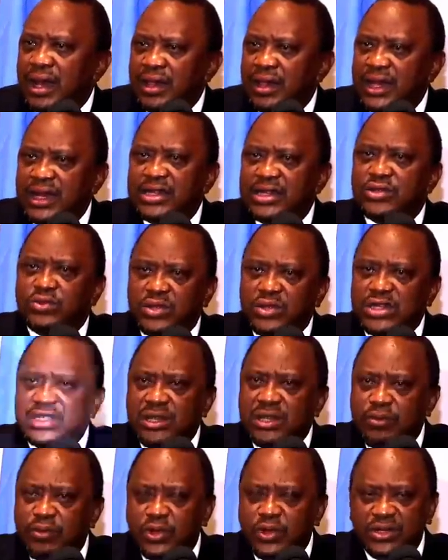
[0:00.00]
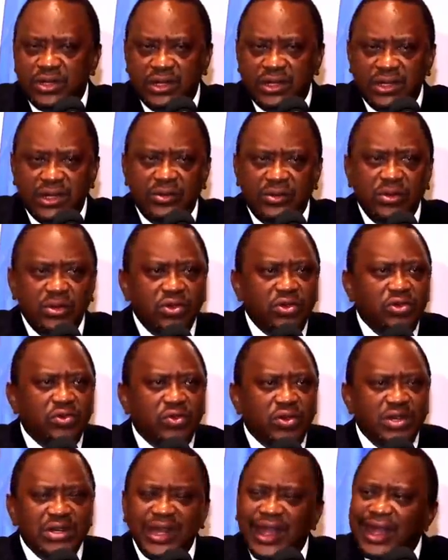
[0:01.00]
That is what is important, and we
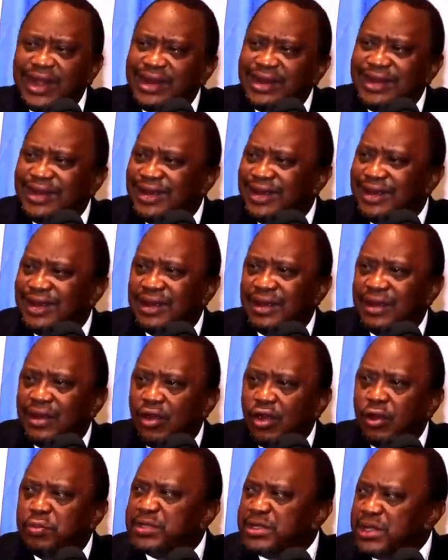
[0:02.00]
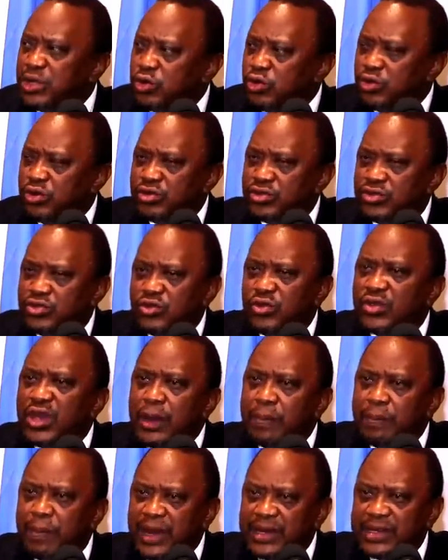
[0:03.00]
don't want any obstacles to
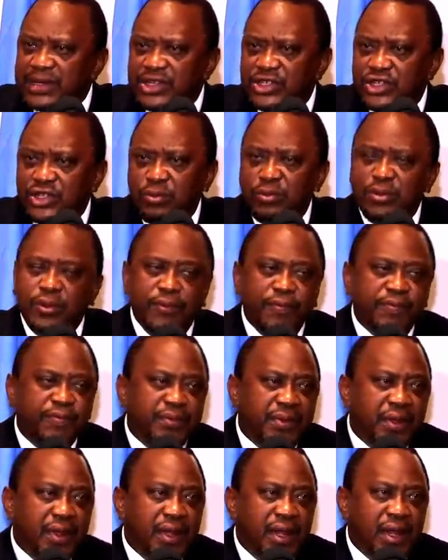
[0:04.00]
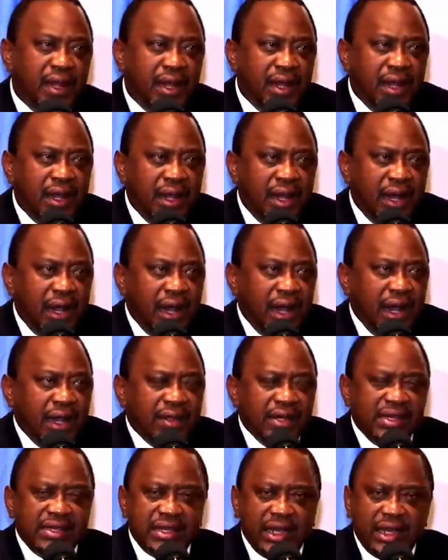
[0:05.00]
that partnership. I
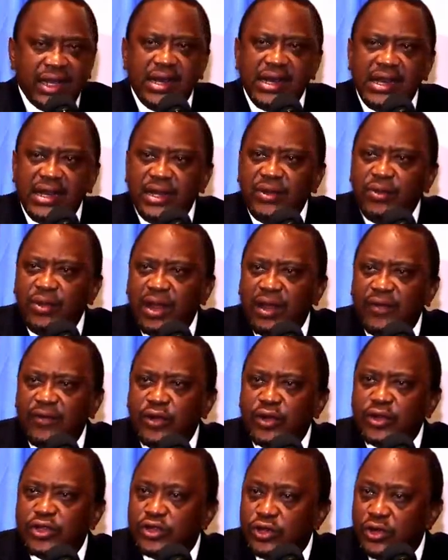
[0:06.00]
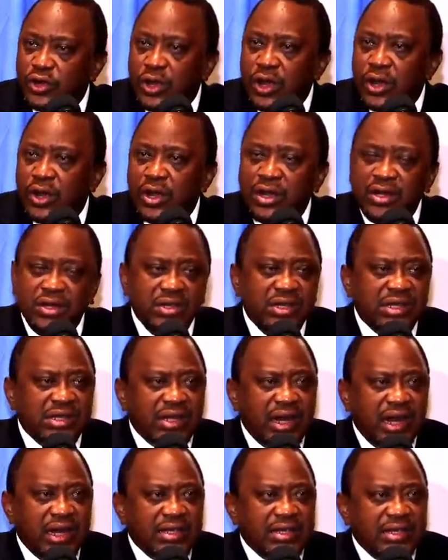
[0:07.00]
think secondly, we have also
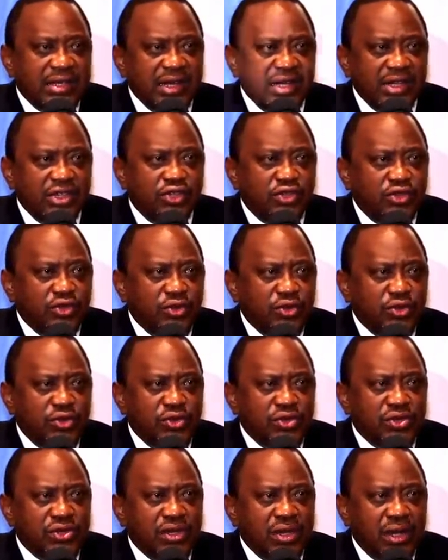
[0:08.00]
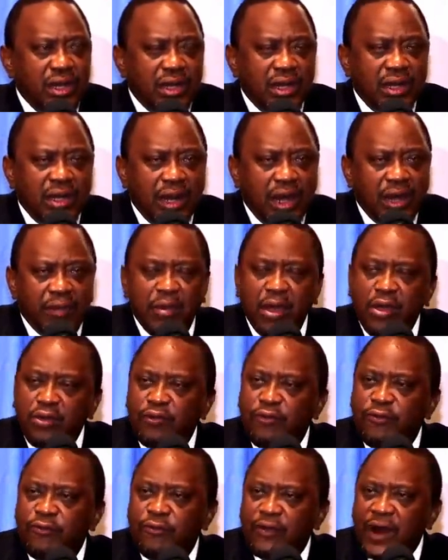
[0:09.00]
discussed the issues
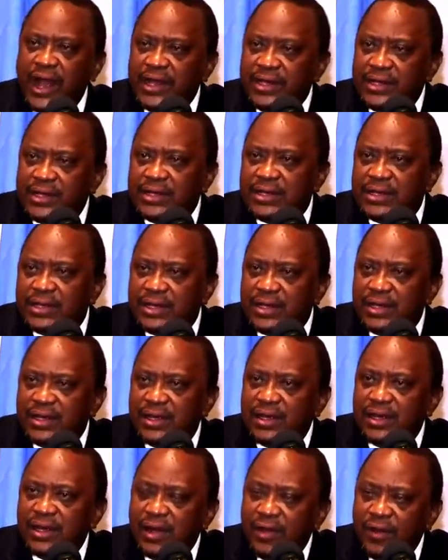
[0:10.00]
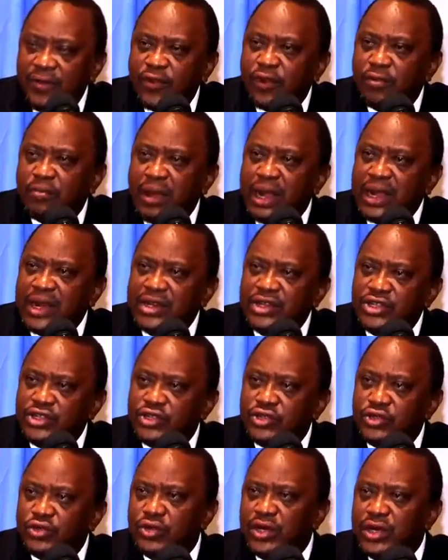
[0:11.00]
about flights from
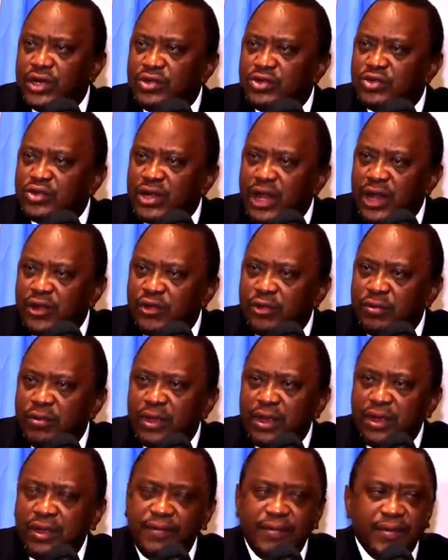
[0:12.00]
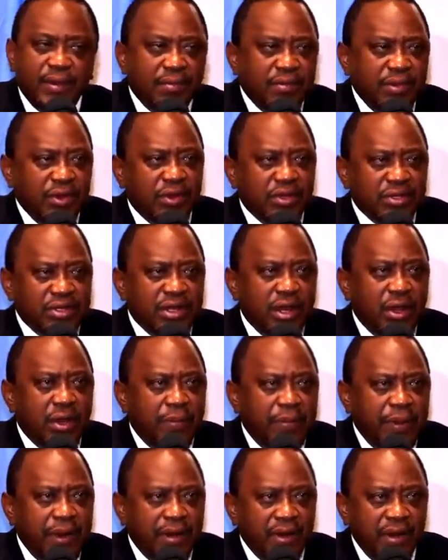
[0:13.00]
Mogadishu into Nairobi, because now
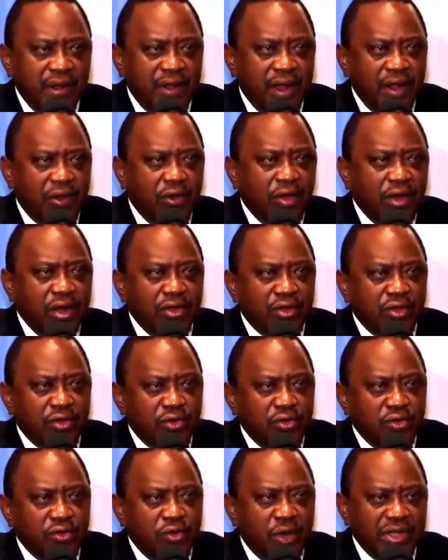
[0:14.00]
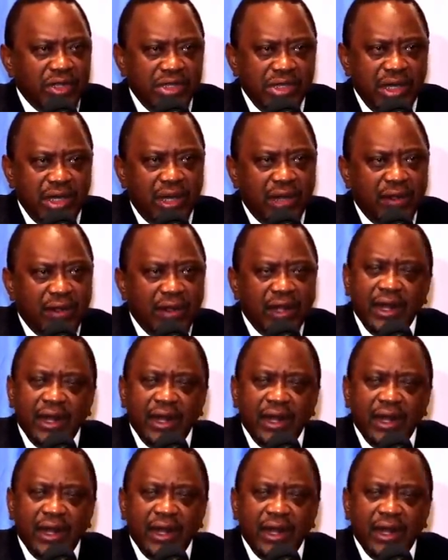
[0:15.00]
apparently they're going through Wajir.